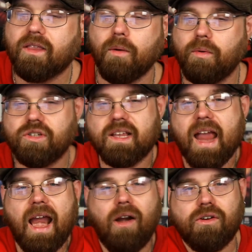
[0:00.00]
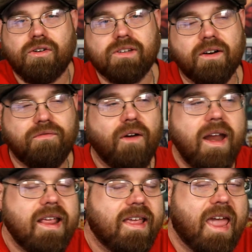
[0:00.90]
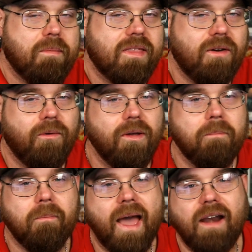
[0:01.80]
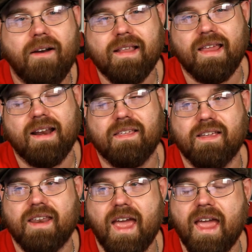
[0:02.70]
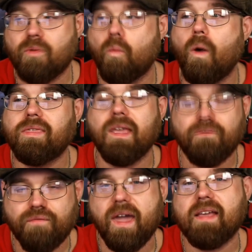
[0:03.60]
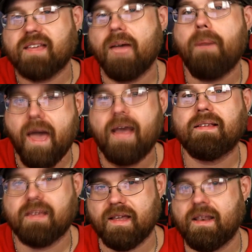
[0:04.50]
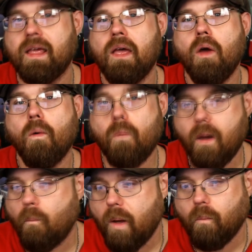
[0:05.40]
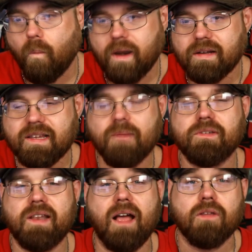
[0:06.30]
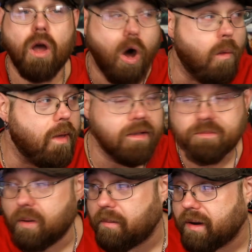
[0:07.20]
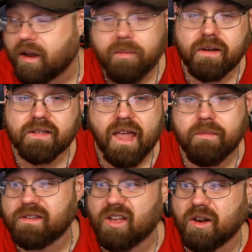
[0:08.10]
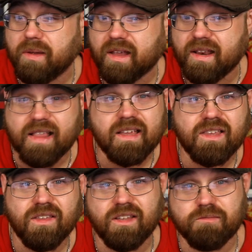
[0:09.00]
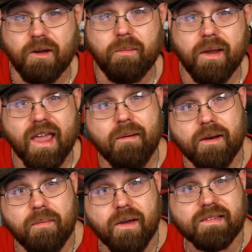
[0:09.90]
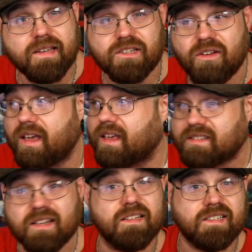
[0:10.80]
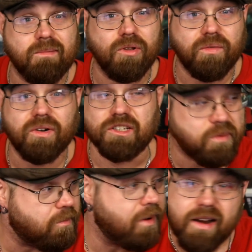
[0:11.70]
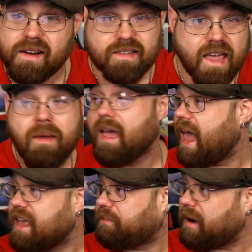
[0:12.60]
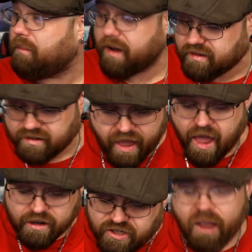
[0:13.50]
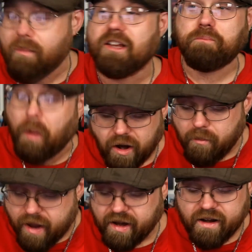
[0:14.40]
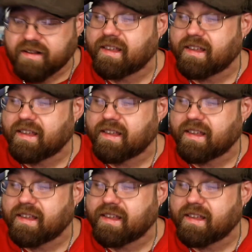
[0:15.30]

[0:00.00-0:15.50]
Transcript: They were just characters in a fighting game. It didn't really matter at the end of the day. One thing fans kept asking, when when this game was announced. Oh man, Spider Man gonna be in this game. Is it gonna be connected to the Spider Man game on the PlayStation? Like, is it in the same universe? Is Spider Man in this game? Hey, Spider Man in this game. Jimmy is Spider Man in this